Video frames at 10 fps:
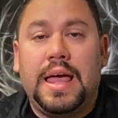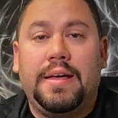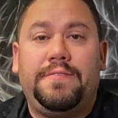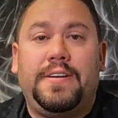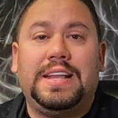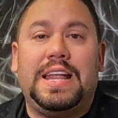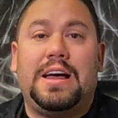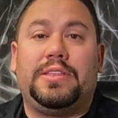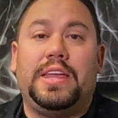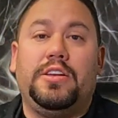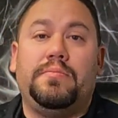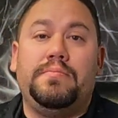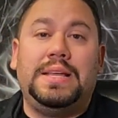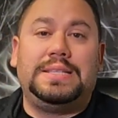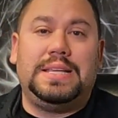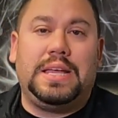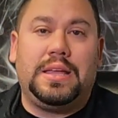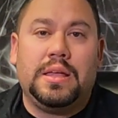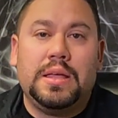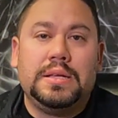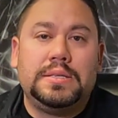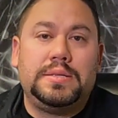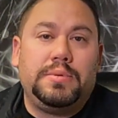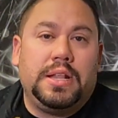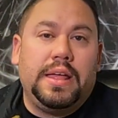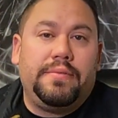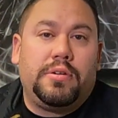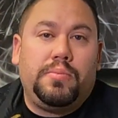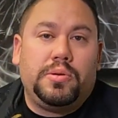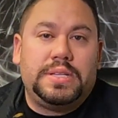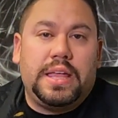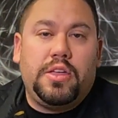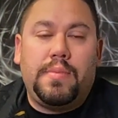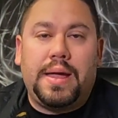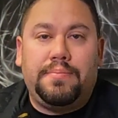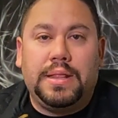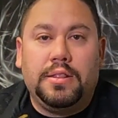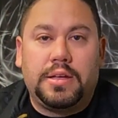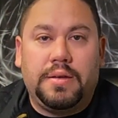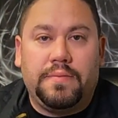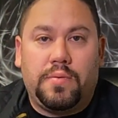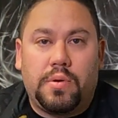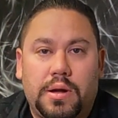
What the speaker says: and find out that you're missing some deliverables that you might be looking for.